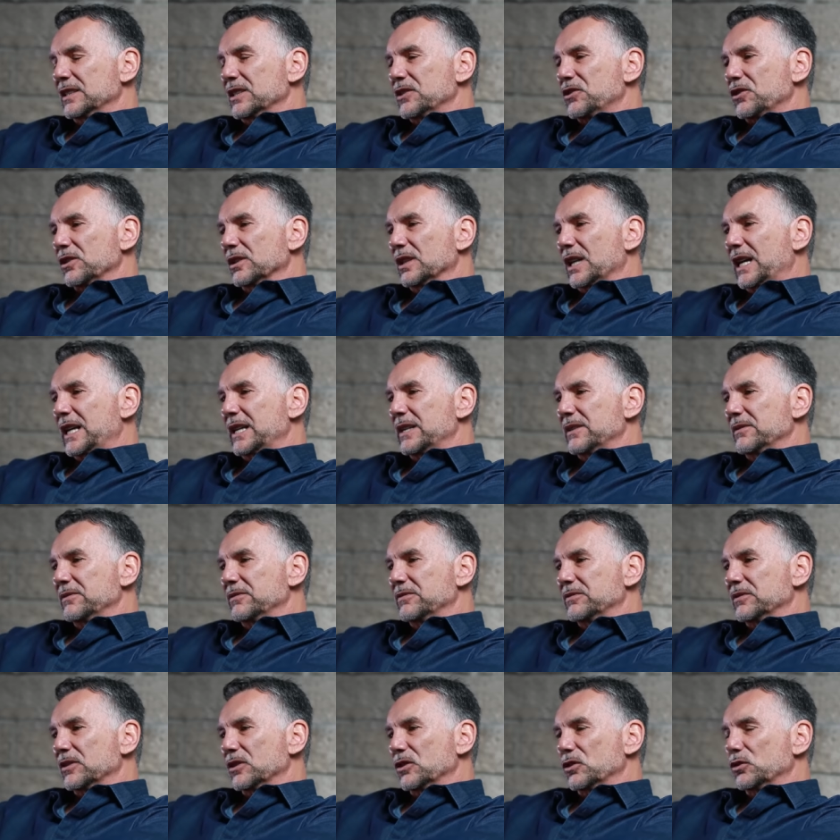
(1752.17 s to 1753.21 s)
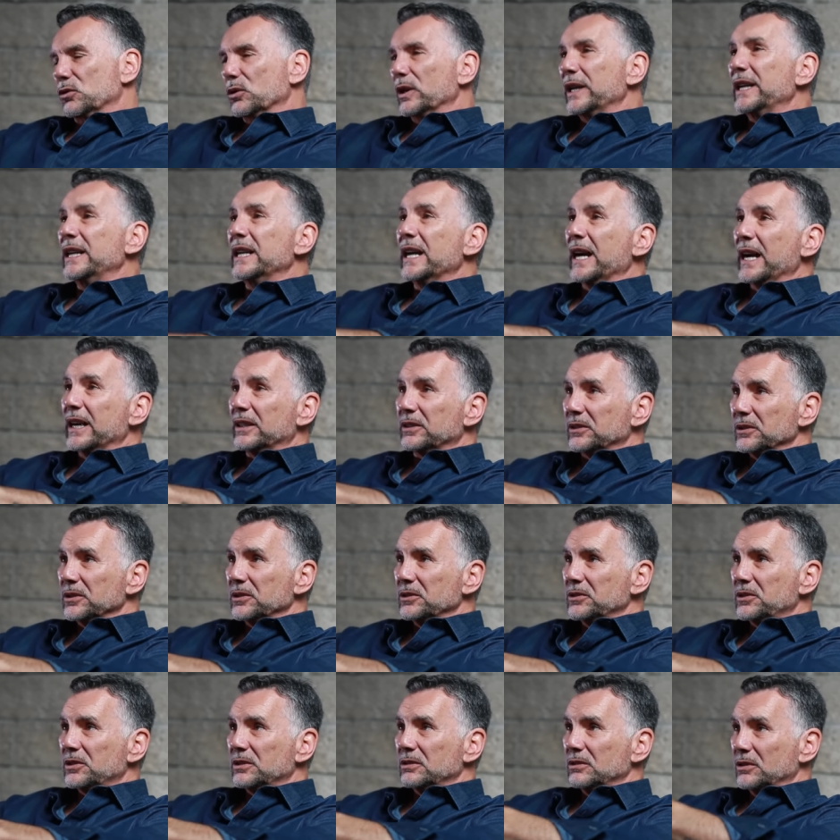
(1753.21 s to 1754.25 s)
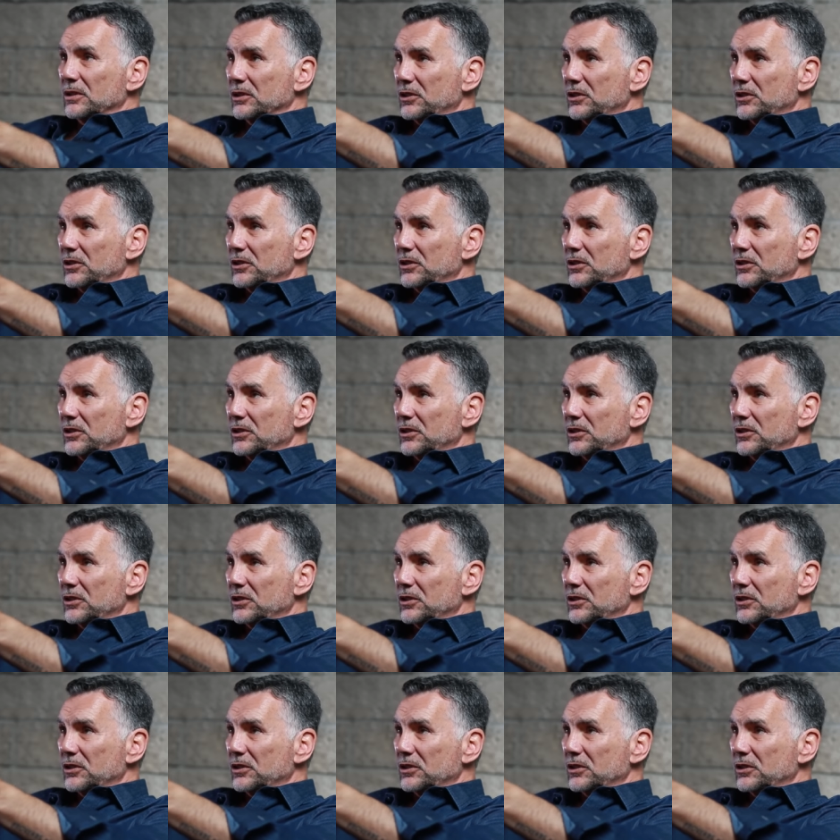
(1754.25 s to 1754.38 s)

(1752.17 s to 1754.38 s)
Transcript: there's a lot of great actors,